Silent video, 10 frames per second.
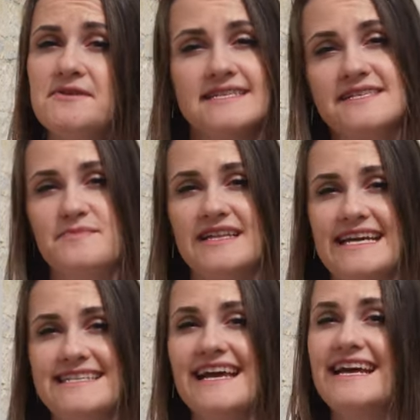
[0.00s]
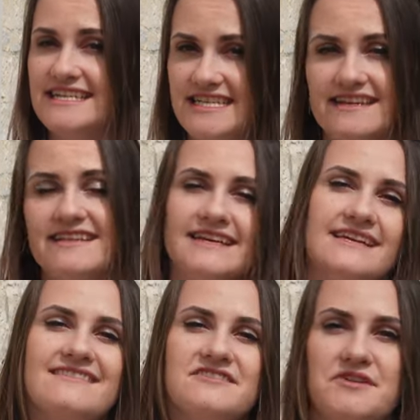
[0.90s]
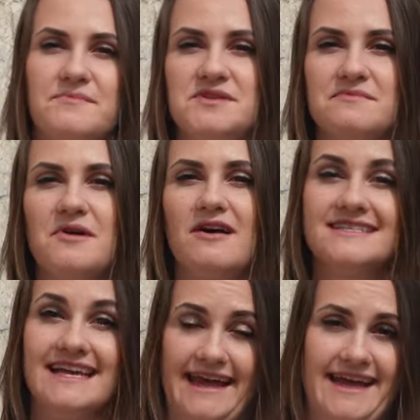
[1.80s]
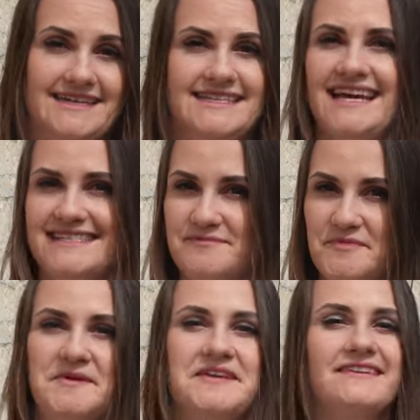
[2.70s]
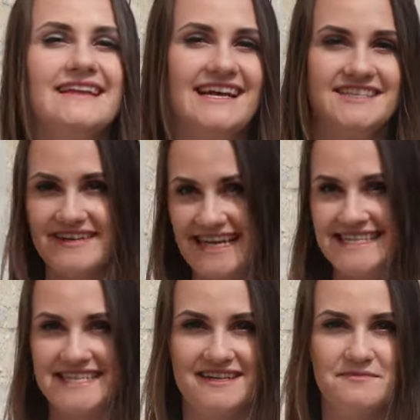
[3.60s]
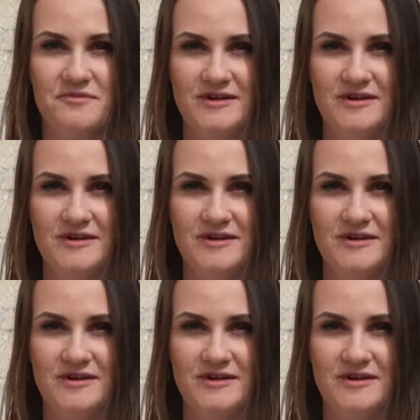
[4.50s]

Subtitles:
you this place. Check the link in the description box, and yes, book your next vacation in